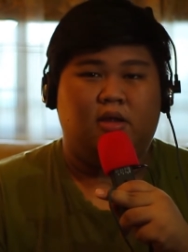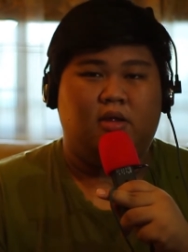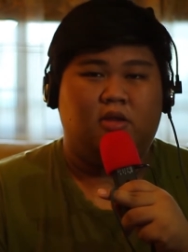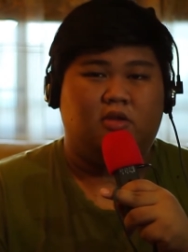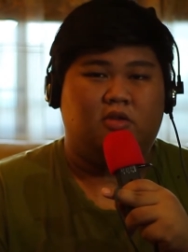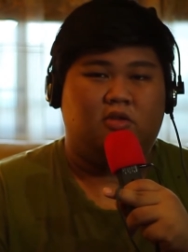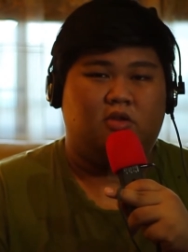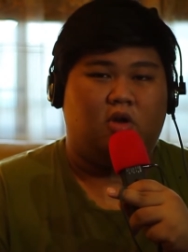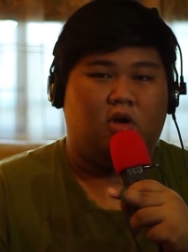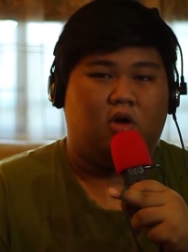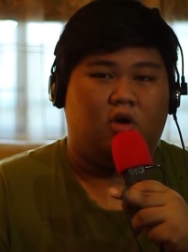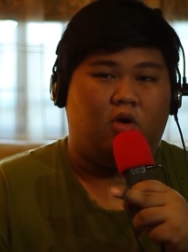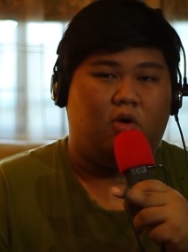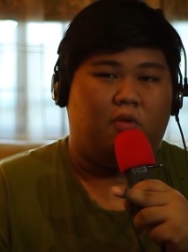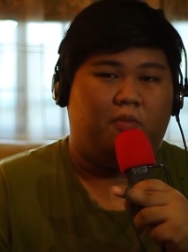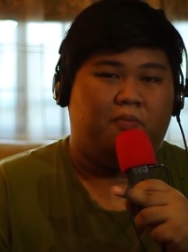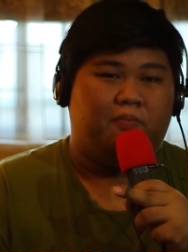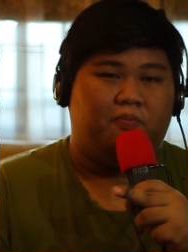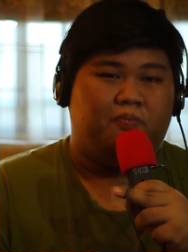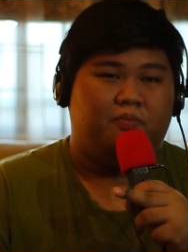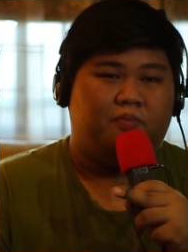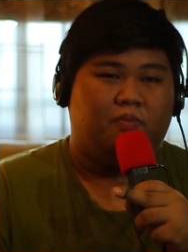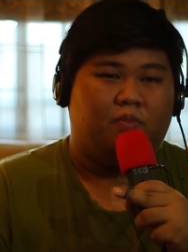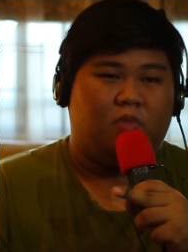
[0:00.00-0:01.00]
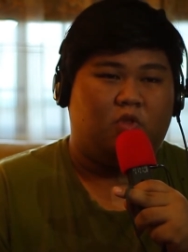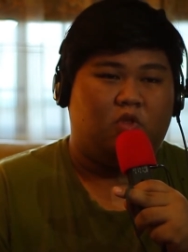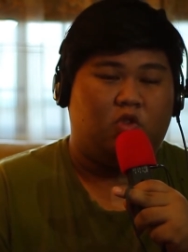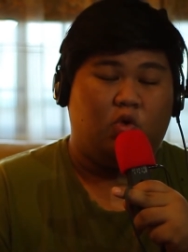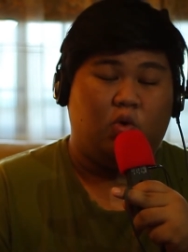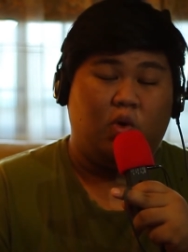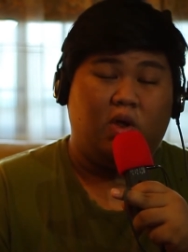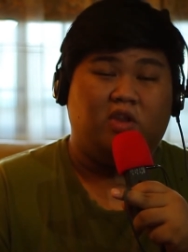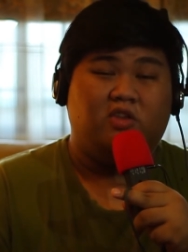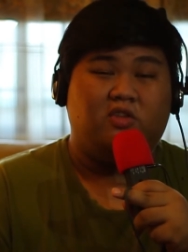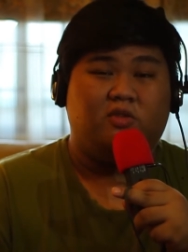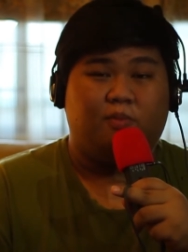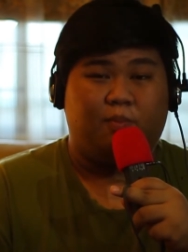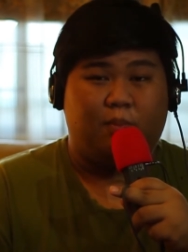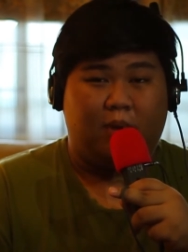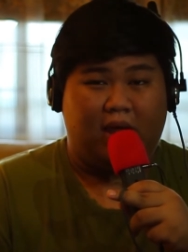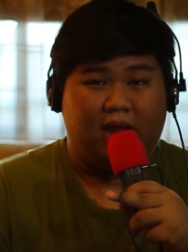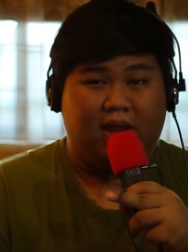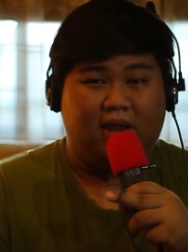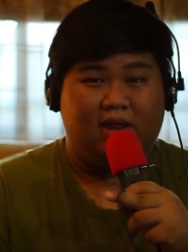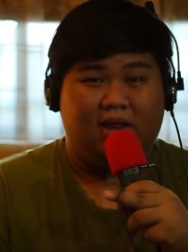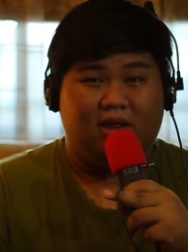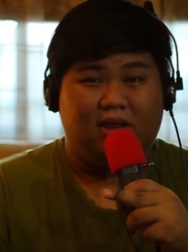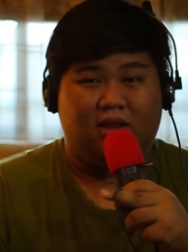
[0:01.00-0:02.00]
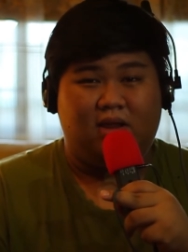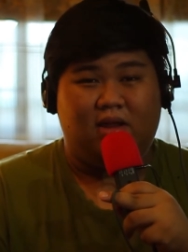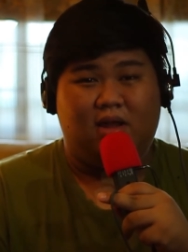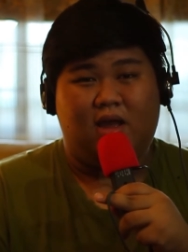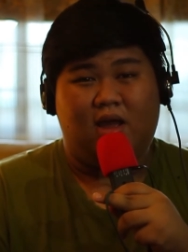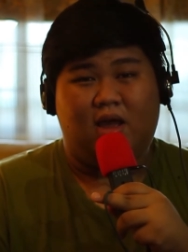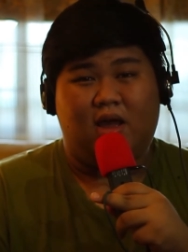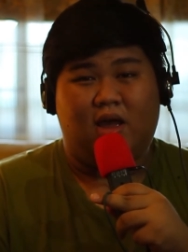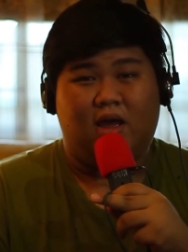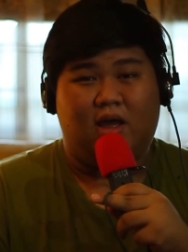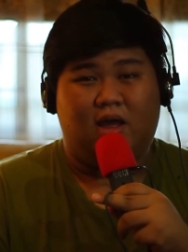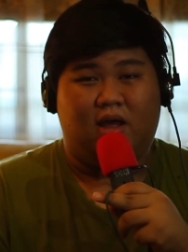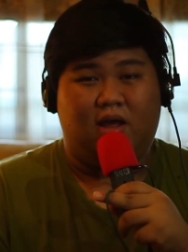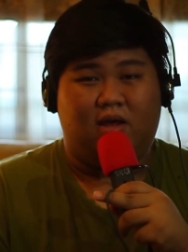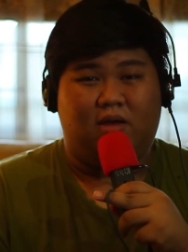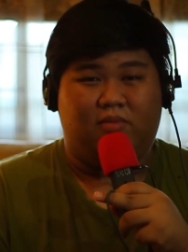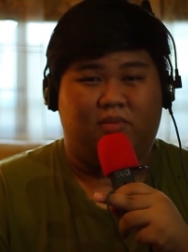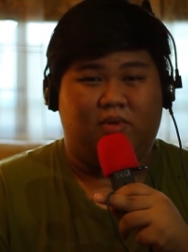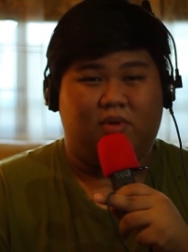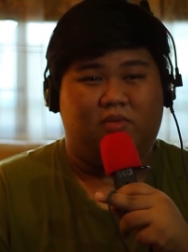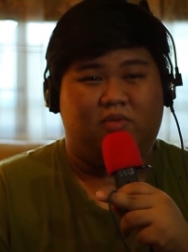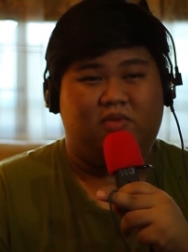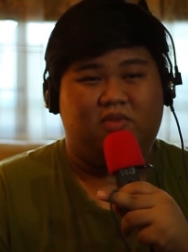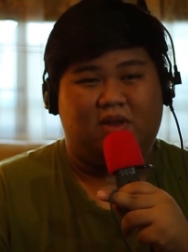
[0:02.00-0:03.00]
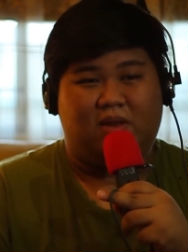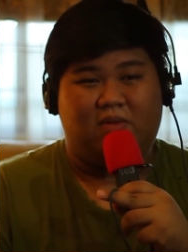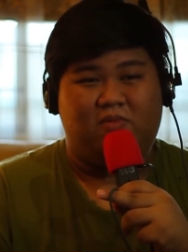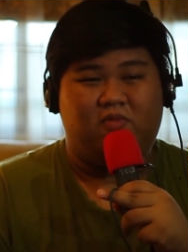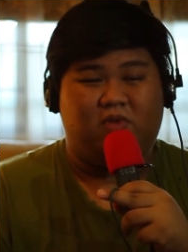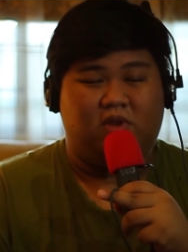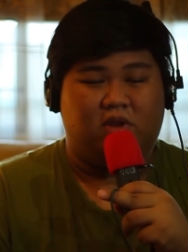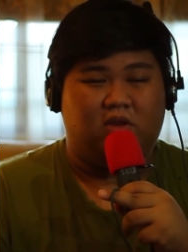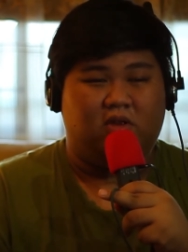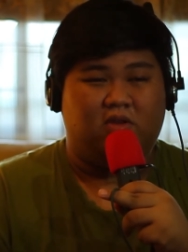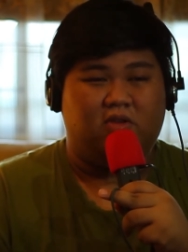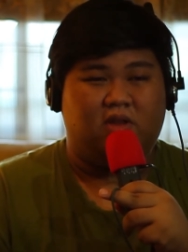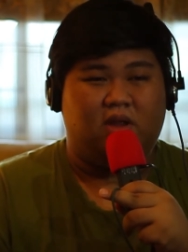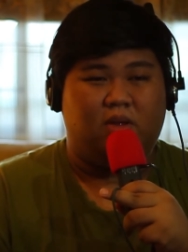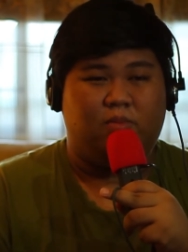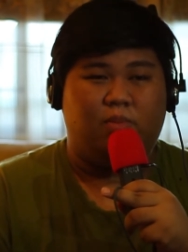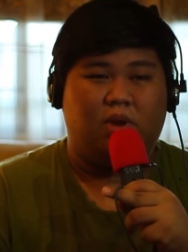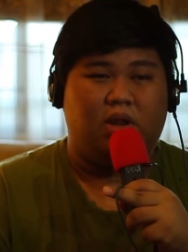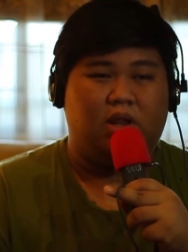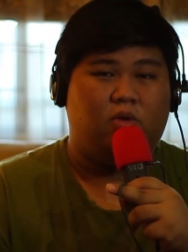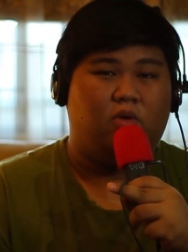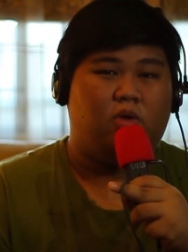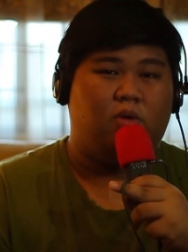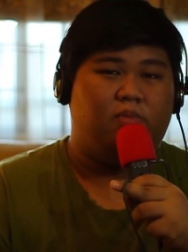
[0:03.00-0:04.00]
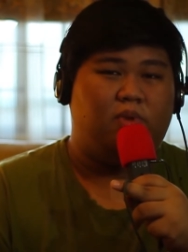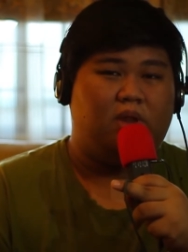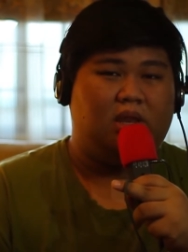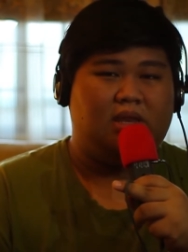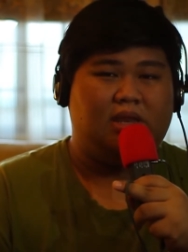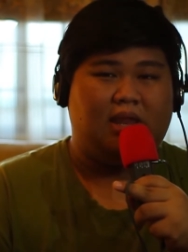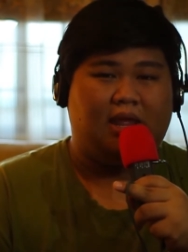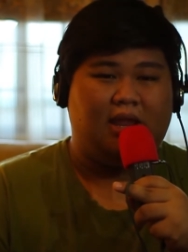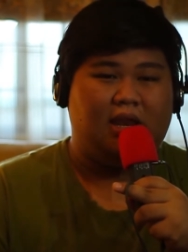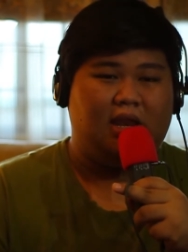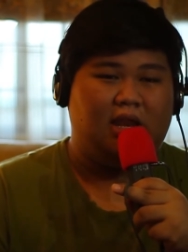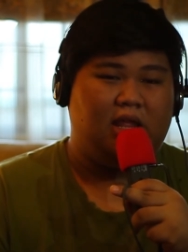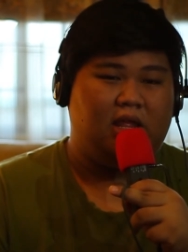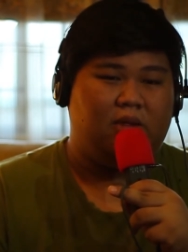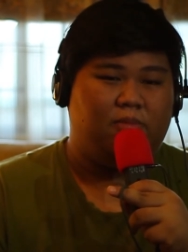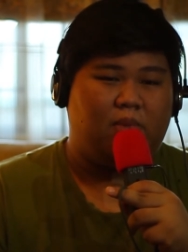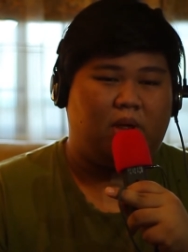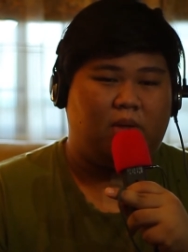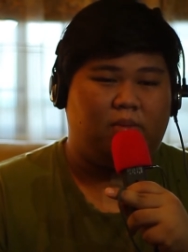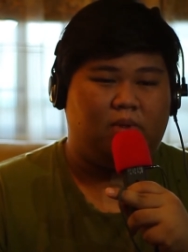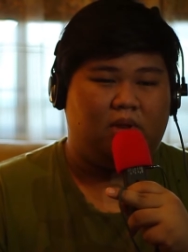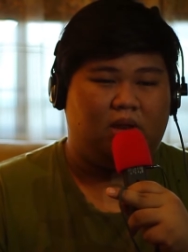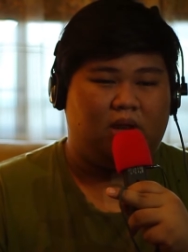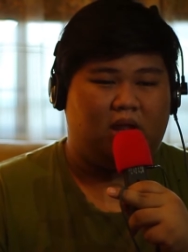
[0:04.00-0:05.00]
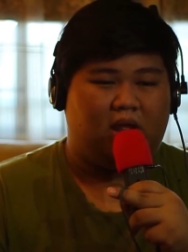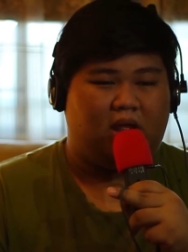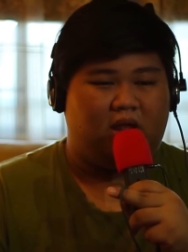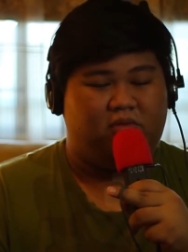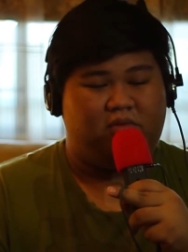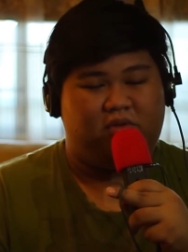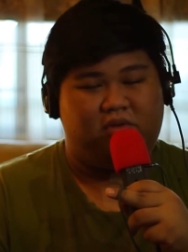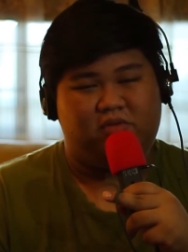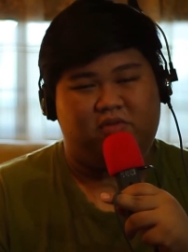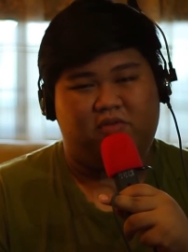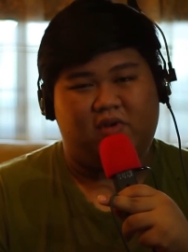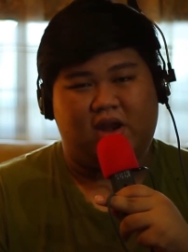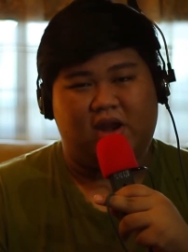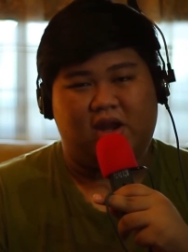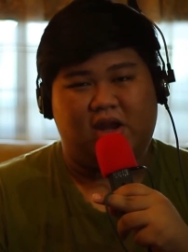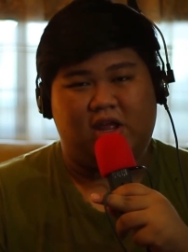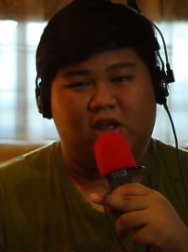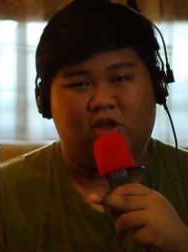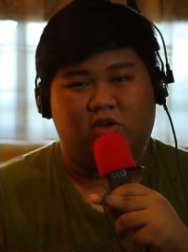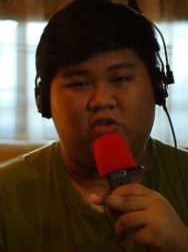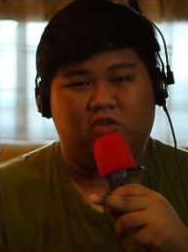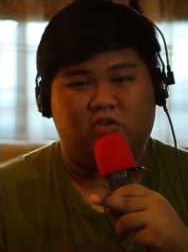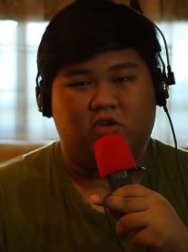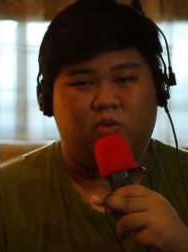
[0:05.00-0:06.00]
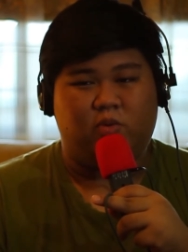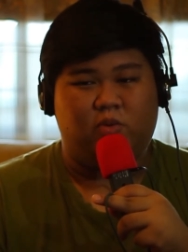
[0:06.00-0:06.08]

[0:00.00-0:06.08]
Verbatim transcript: So do expect uh, uh, some videos there, but it won't be daily. It might be like every Friday or so.